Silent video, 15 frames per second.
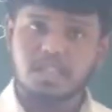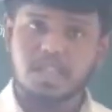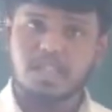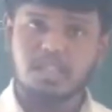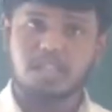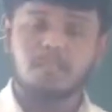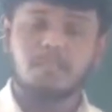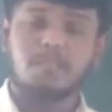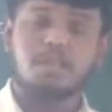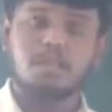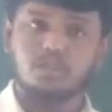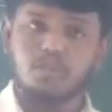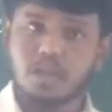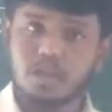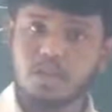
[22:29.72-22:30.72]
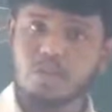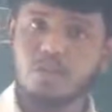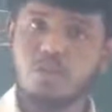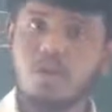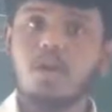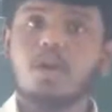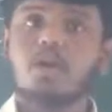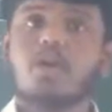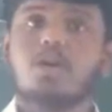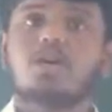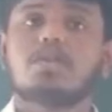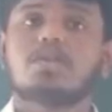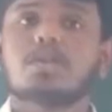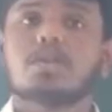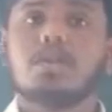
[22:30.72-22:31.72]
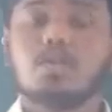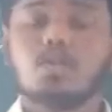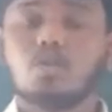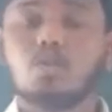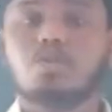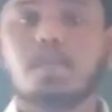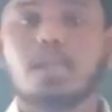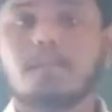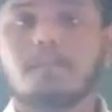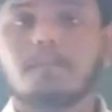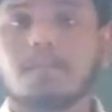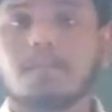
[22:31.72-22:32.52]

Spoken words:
change, it means when you are using